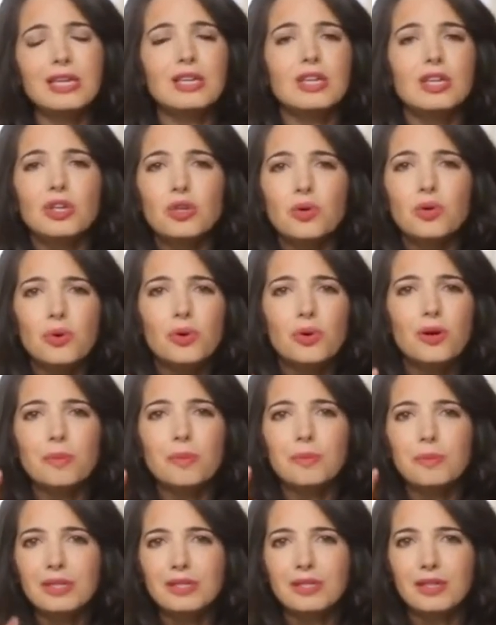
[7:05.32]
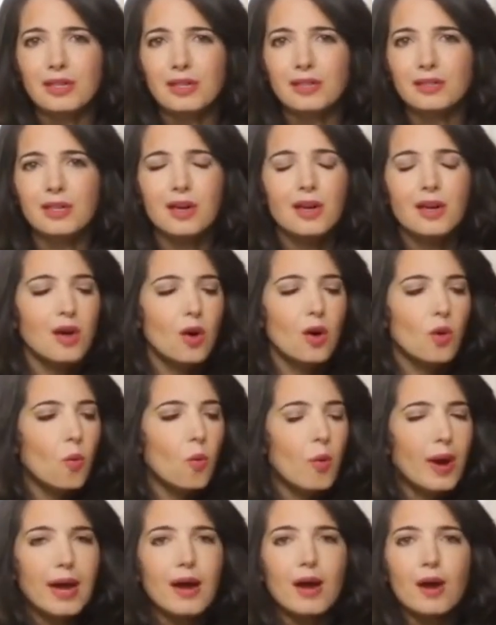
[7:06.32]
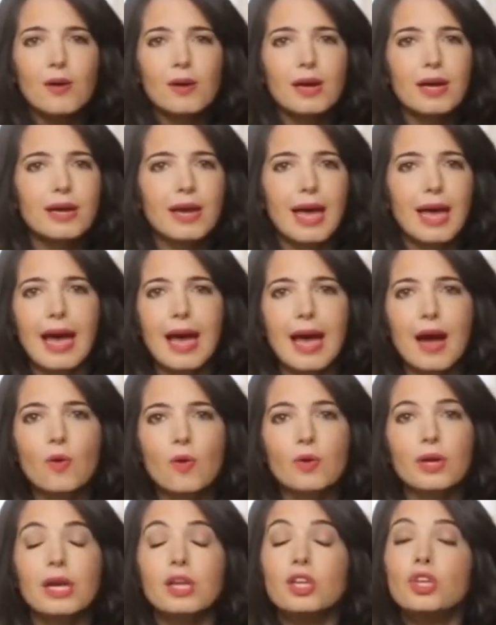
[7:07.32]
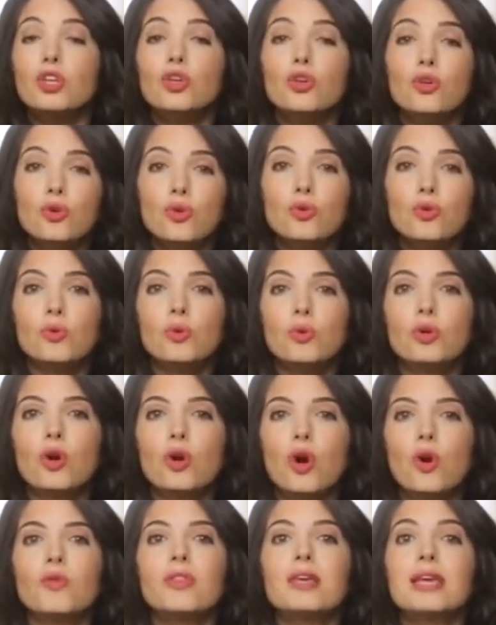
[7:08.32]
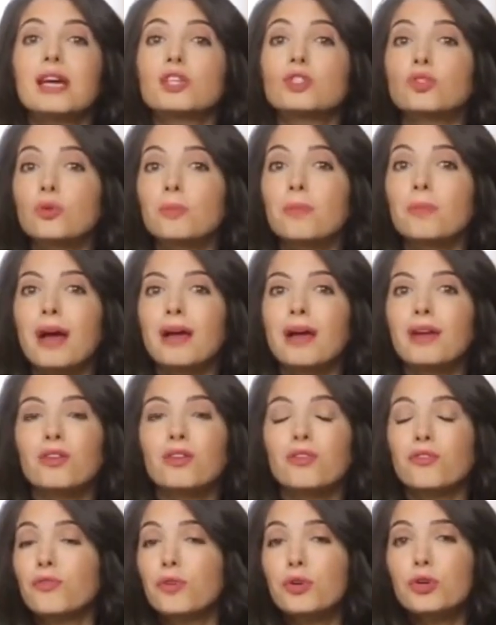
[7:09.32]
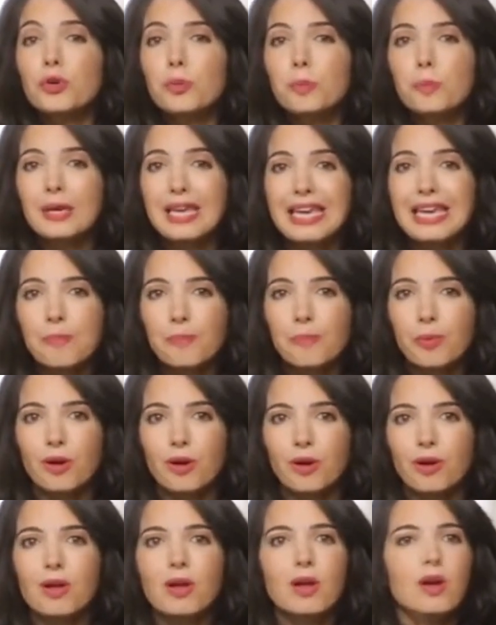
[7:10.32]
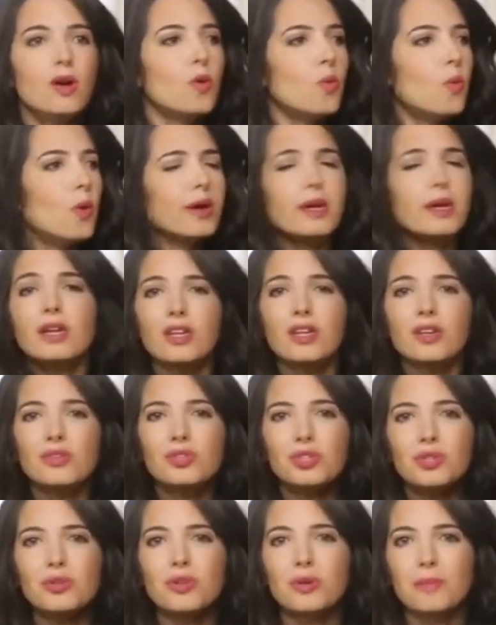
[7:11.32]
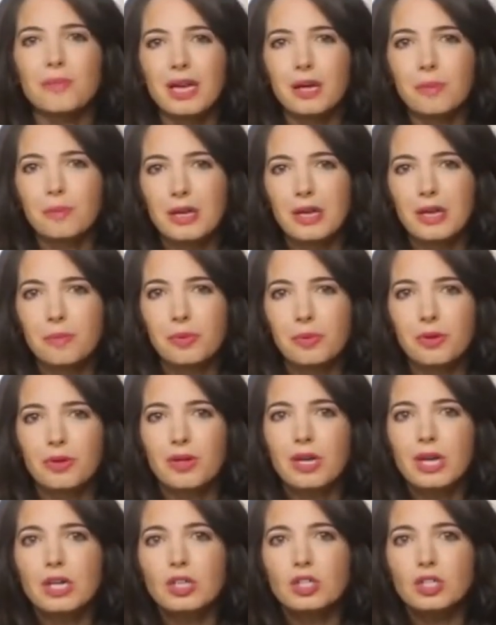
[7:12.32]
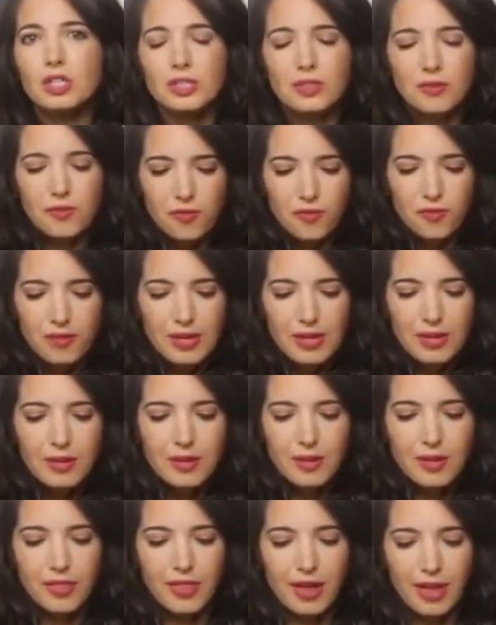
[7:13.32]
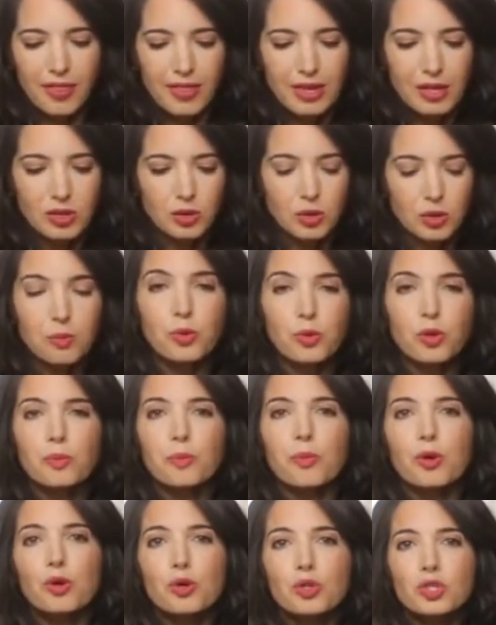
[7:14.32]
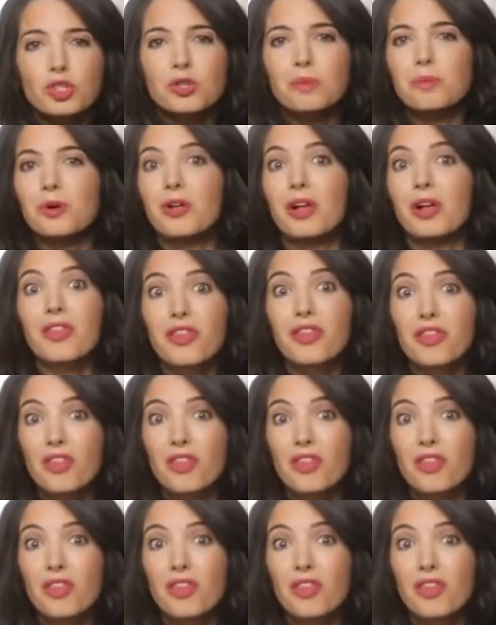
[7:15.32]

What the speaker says: in your business. Where and how can you go the extra mile for your people? What can you do to make people just feel that things are more personable and